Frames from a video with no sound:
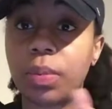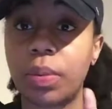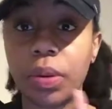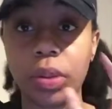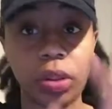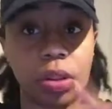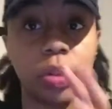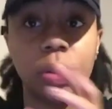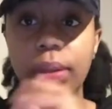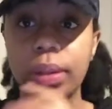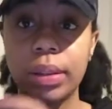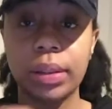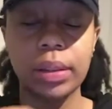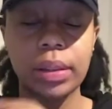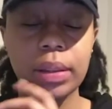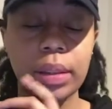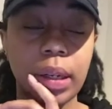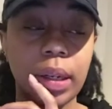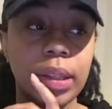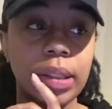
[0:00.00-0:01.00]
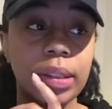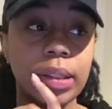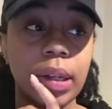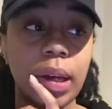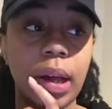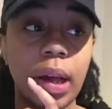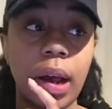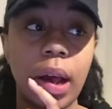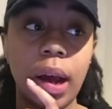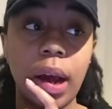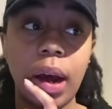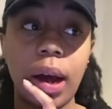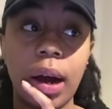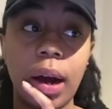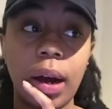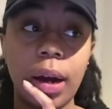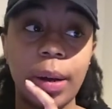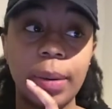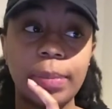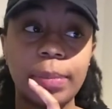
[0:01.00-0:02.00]
push towards success.
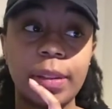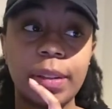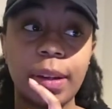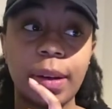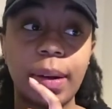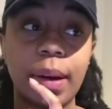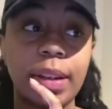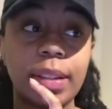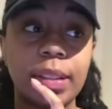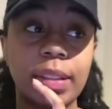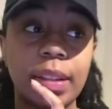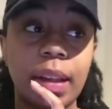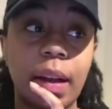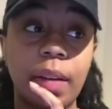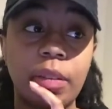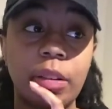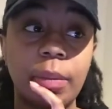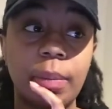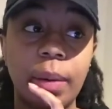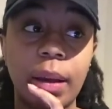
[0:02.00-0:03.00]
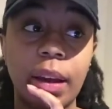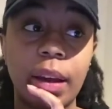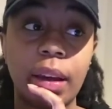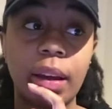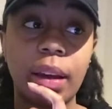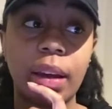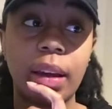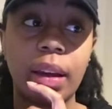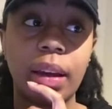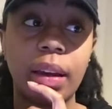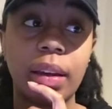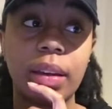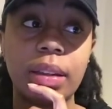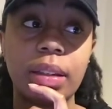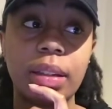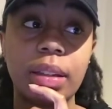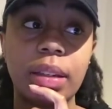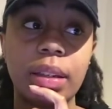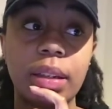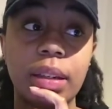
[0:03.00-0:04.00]
So I just have to make
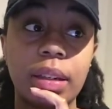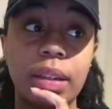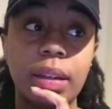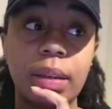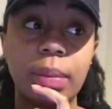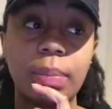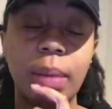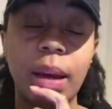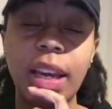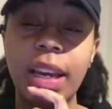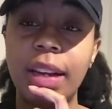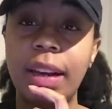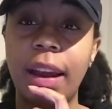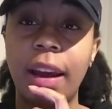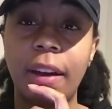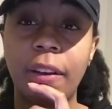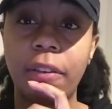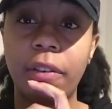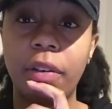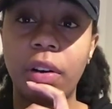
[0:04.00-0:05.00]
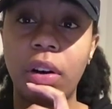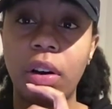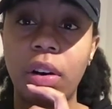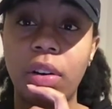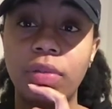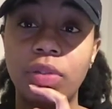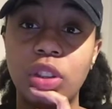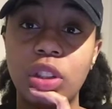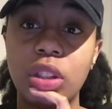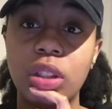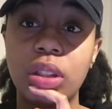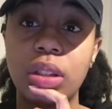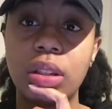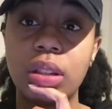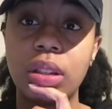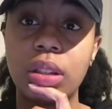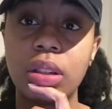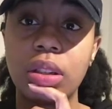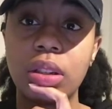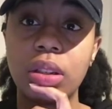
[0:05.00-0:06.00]
an effort of just,
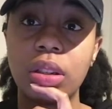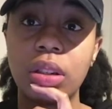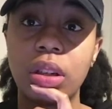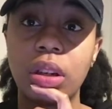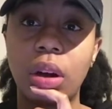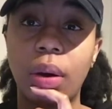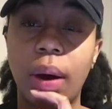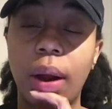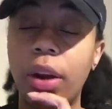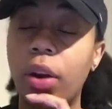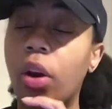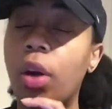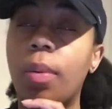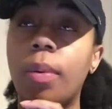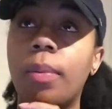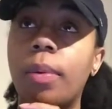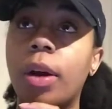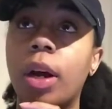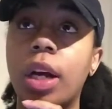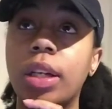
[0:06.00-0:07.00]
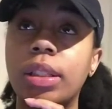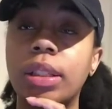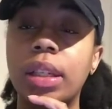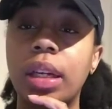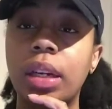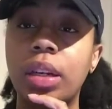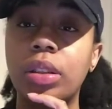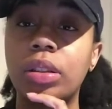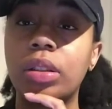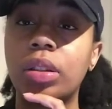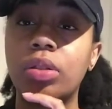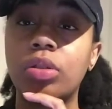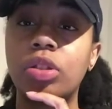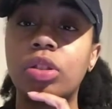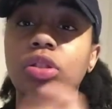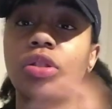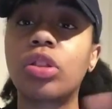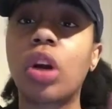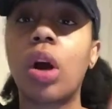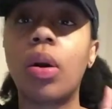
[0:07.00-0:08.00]
I know I'm a procrastinator, so
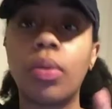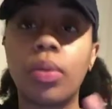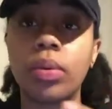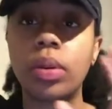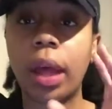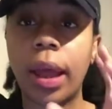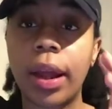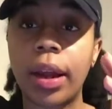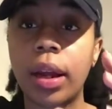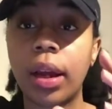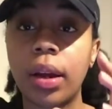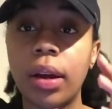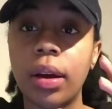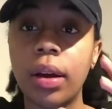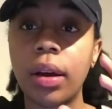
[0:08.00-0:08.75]
just go, like,